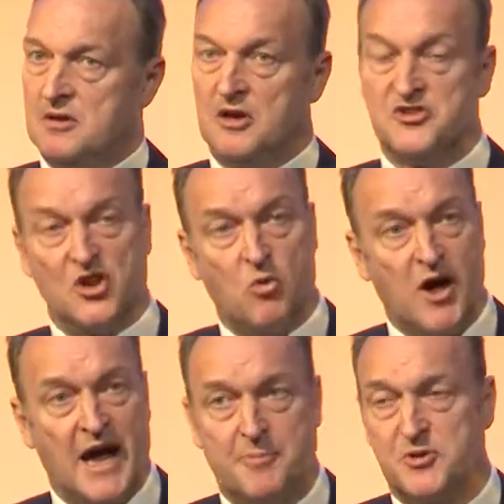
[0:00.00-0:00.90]
And so
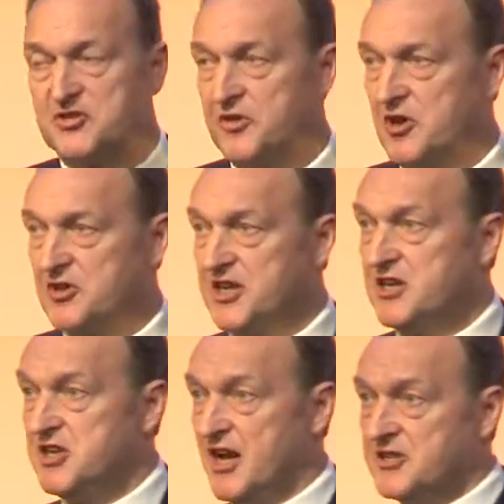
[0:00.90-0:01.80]
what happens for those
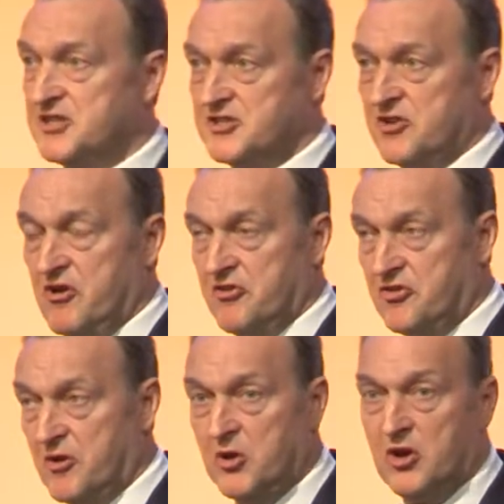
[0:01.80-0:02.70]
DGHs that are in
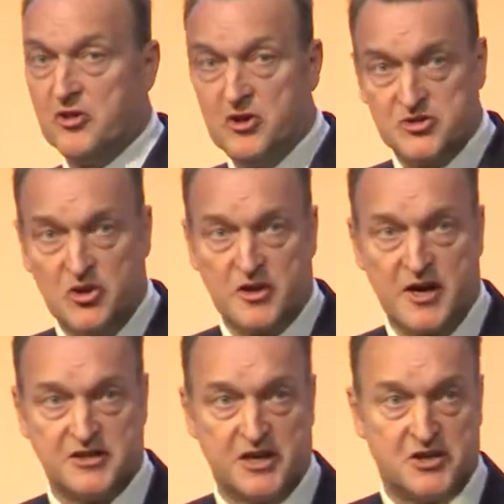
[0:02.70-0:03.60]
trouble, or those
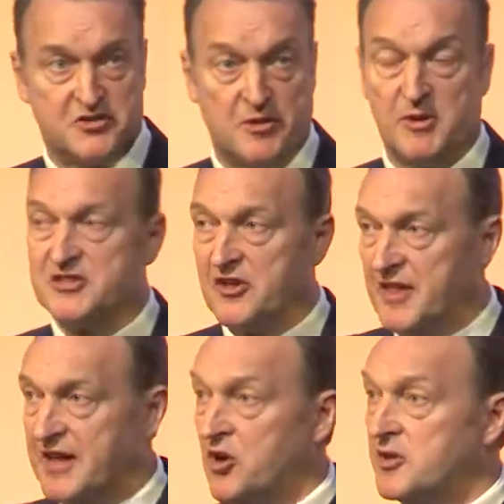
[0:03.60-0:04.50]
organisations in trouble, is that
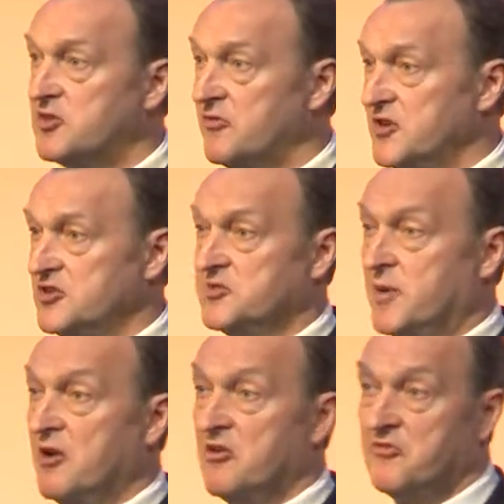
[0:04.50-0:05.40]
they go into a vicious
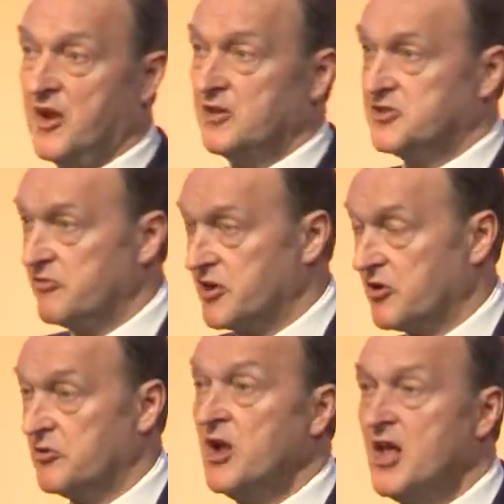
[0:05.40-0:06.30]
spiral of failure to
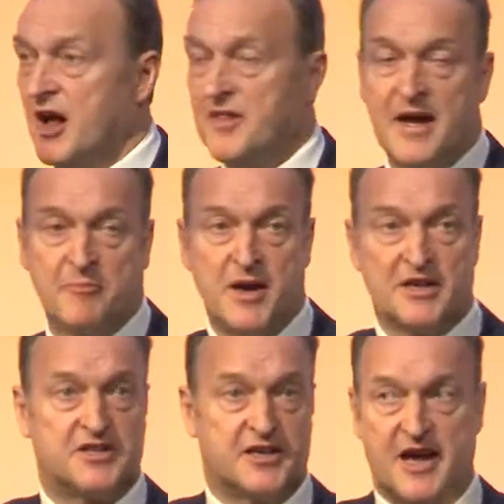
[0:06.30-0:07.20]
recruit, and that
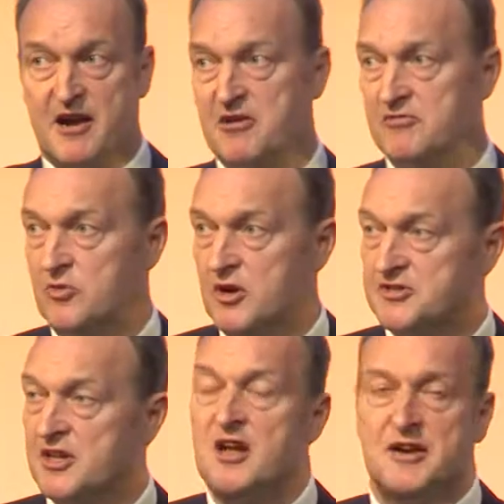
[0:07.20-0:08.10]
makes the care even
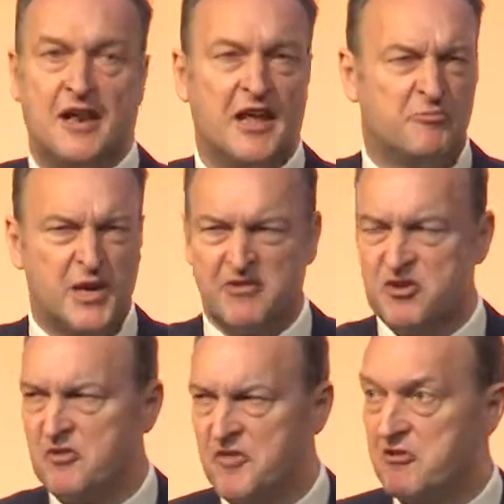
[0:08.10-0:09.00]
worse. Now, let me give
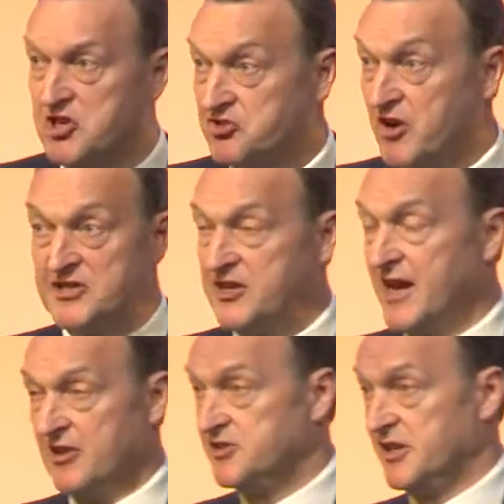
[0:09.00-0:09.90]
you a very strange
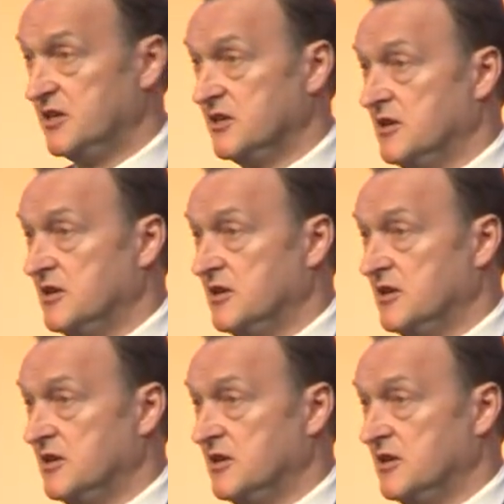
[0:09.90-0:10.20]
analogy,